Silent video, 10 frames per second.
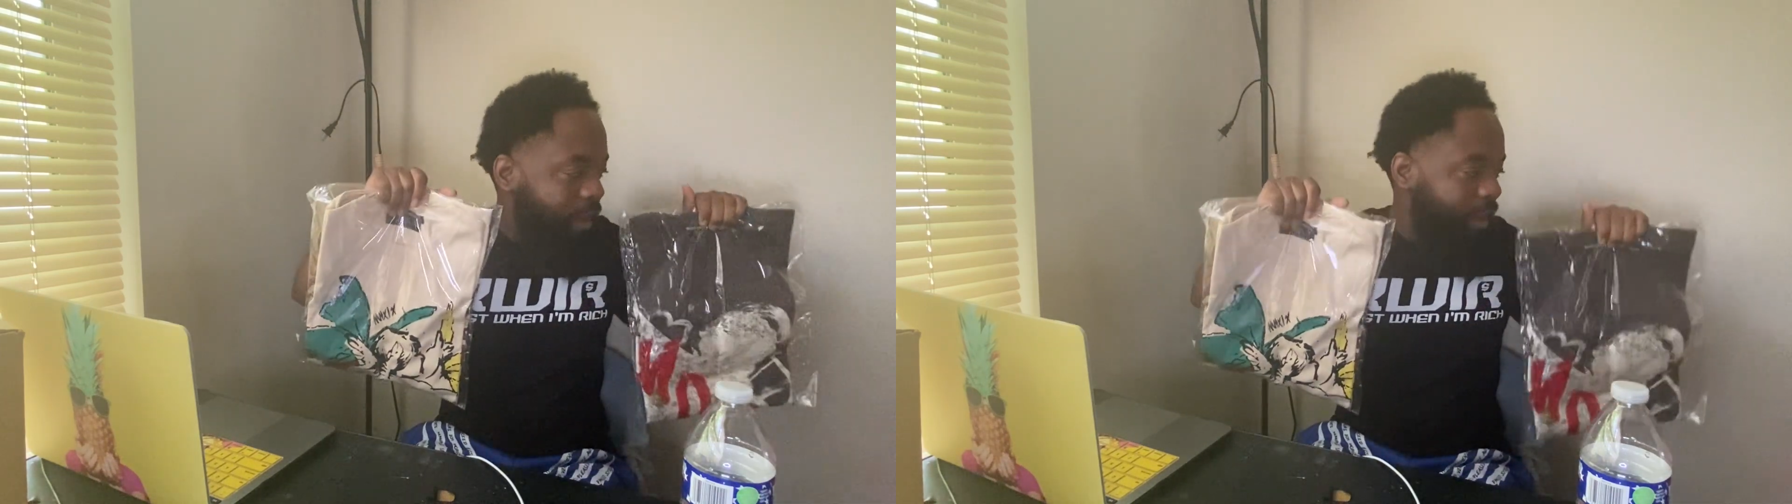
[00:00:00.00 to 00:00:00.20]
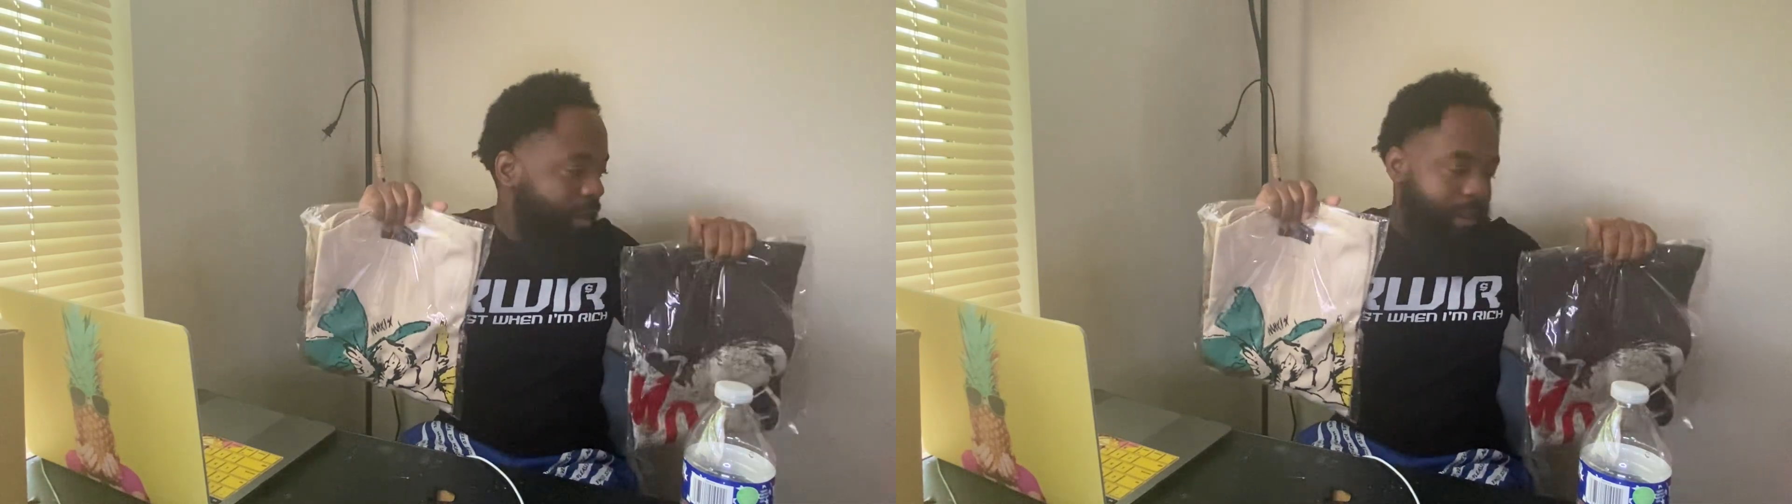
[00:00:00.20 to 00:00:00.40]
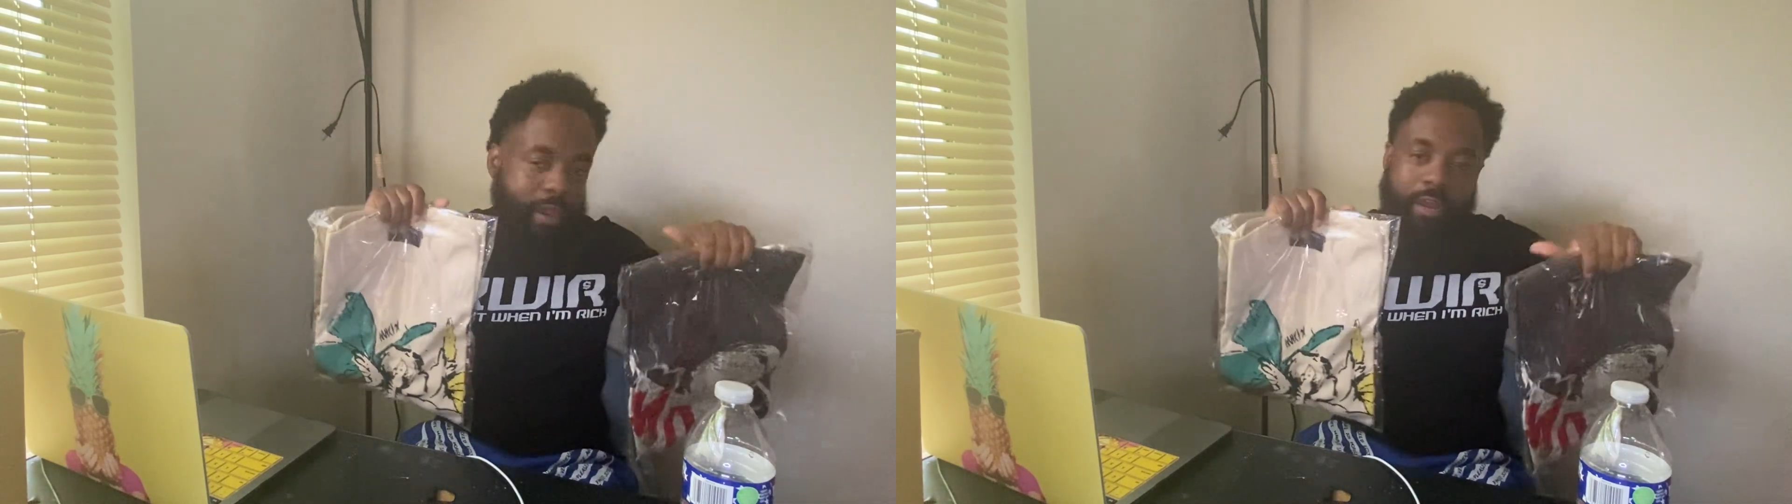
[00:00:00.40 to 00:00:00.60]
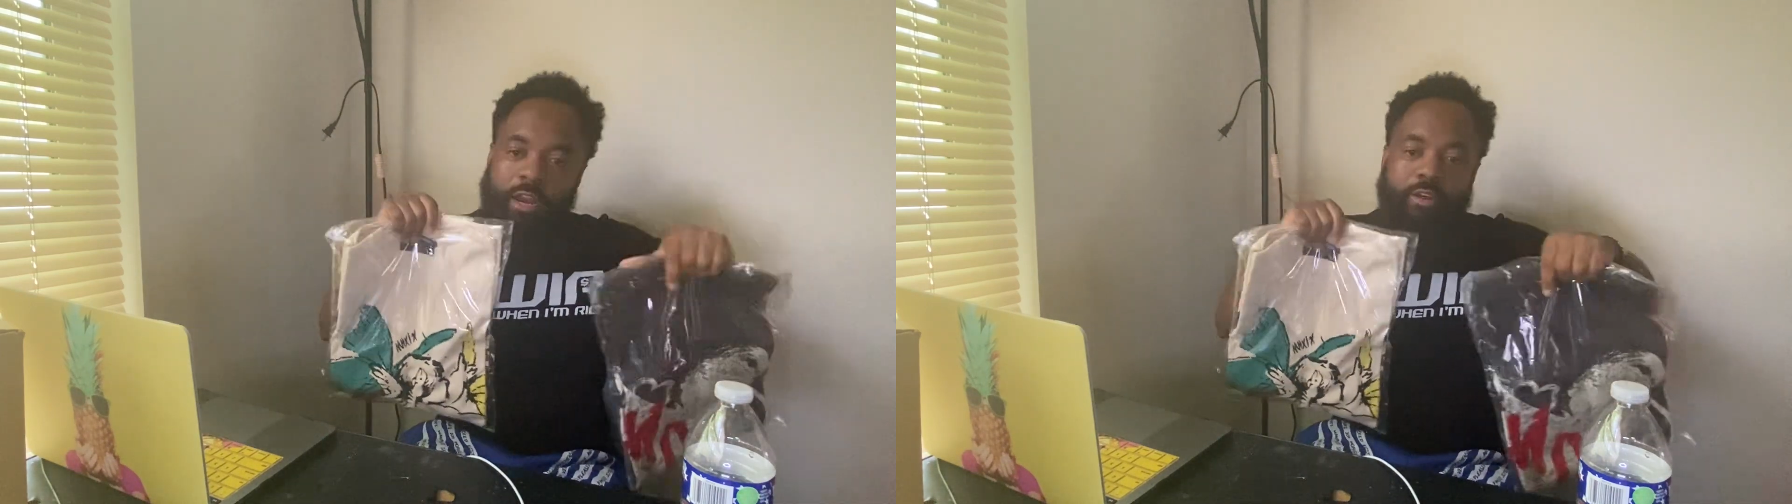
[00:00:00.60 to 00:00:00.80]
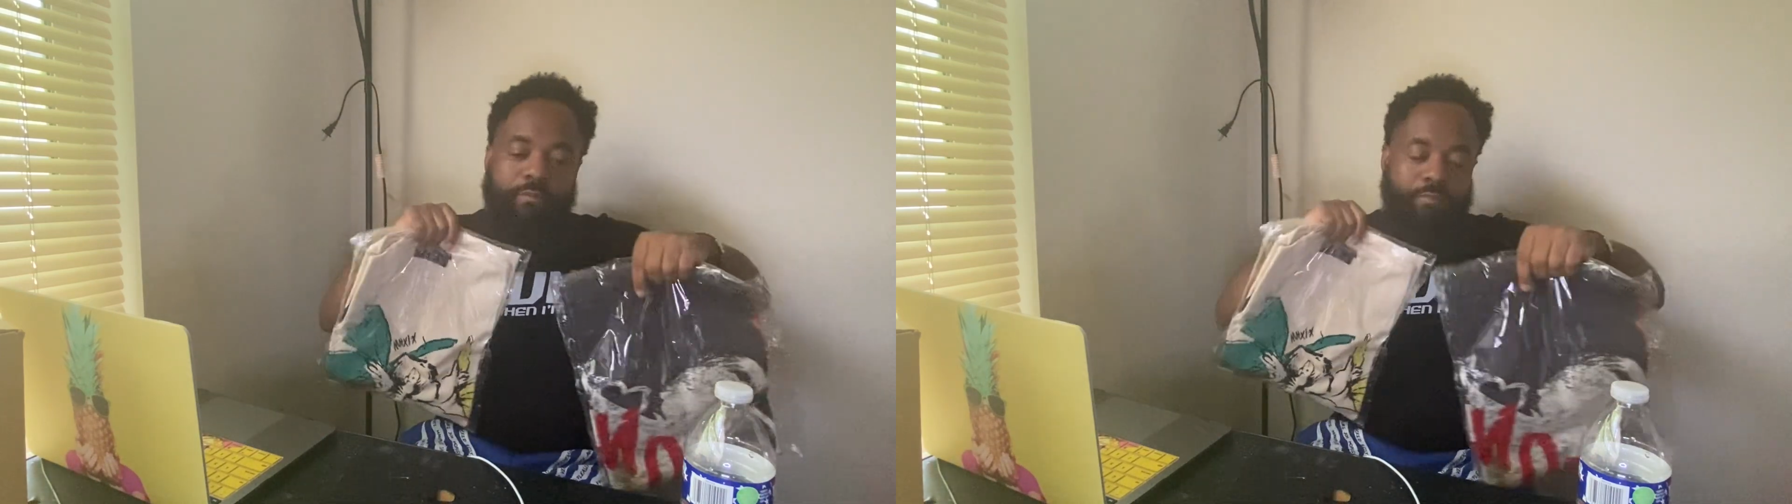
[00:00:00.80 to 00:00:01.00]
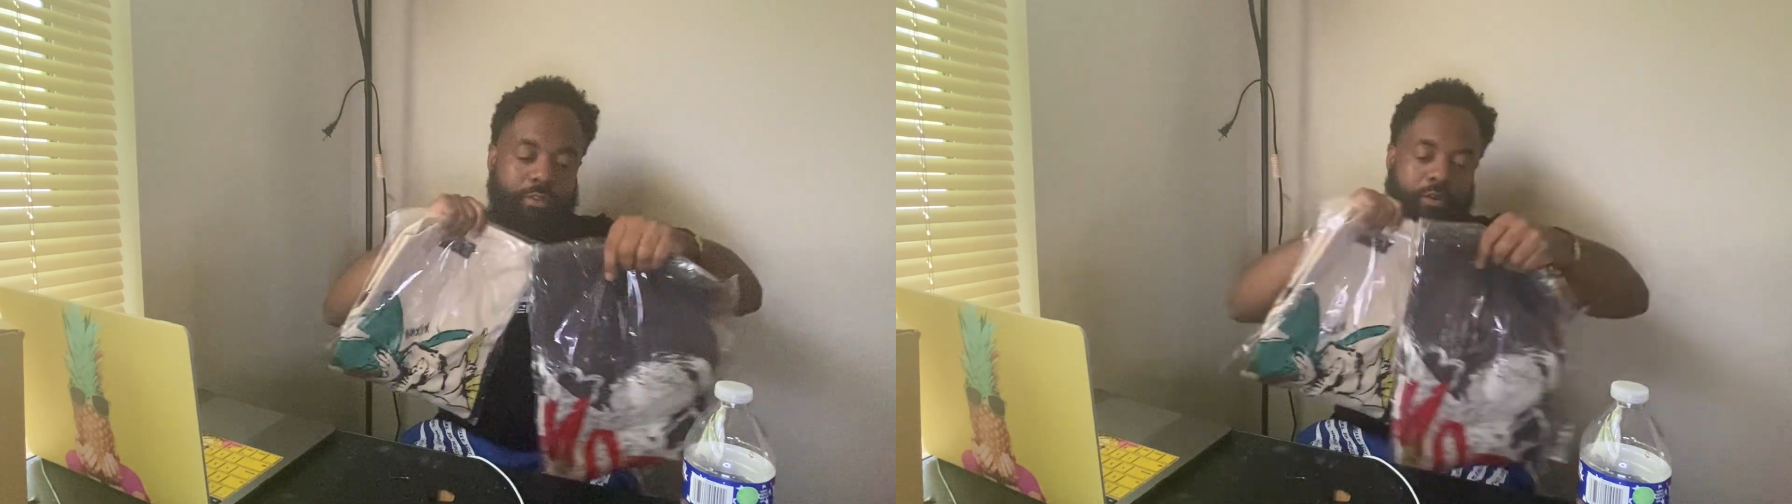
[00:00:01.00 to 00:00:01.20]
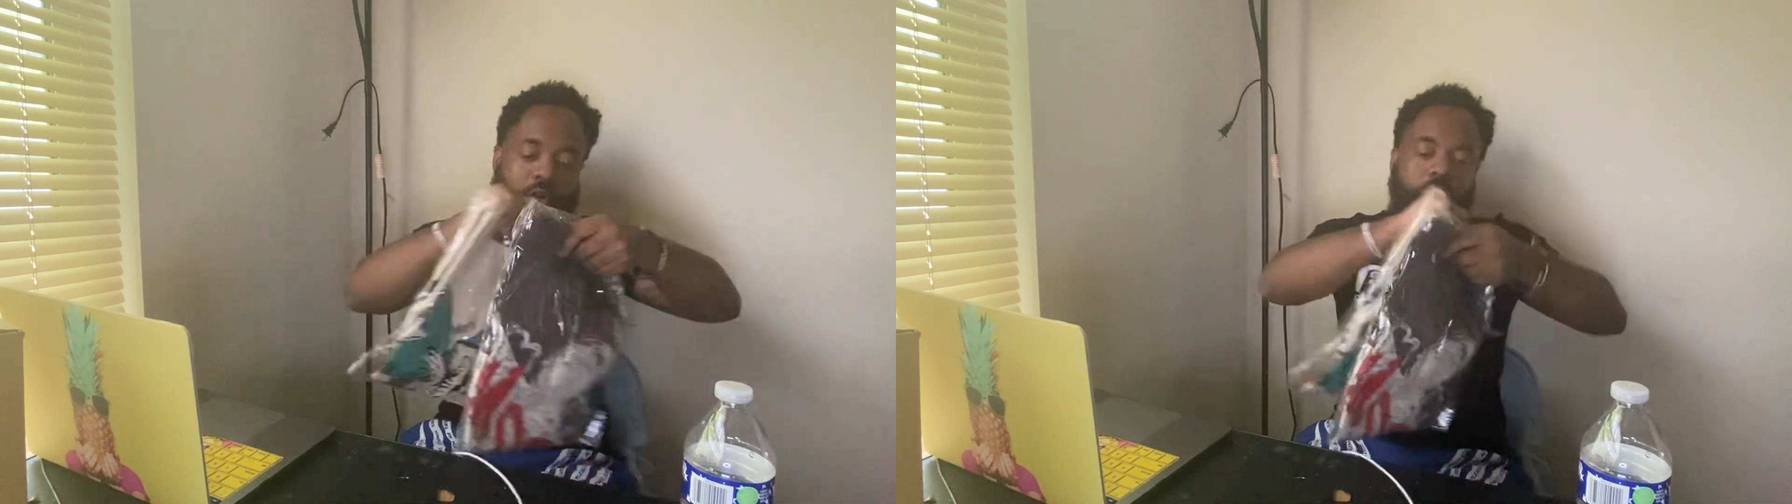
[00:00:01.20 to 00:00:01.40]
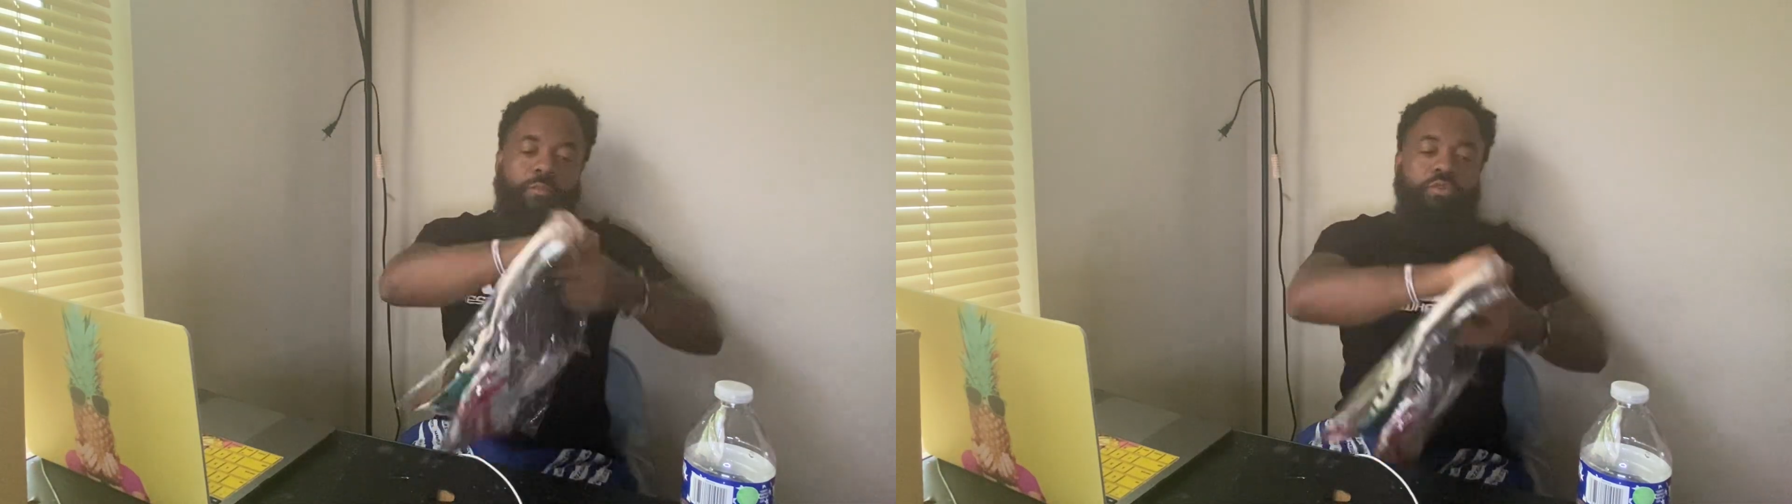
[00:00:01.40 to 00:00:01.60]
I got
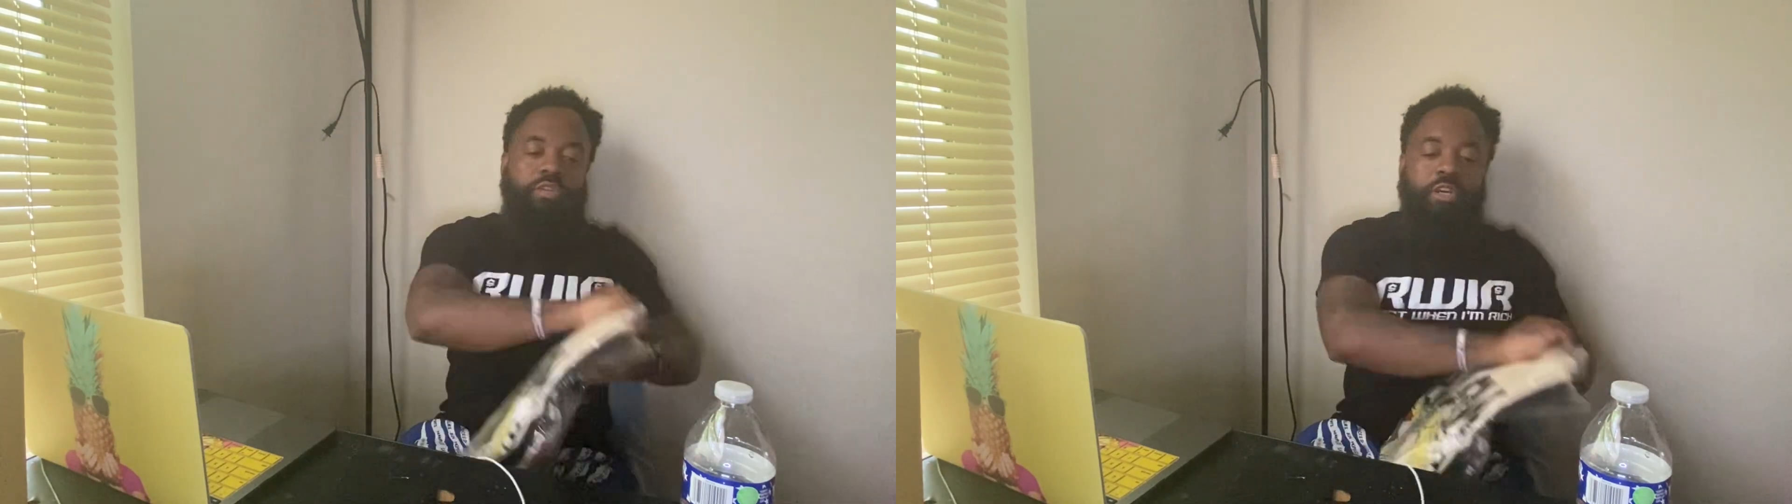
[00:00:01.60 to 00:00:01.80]
almost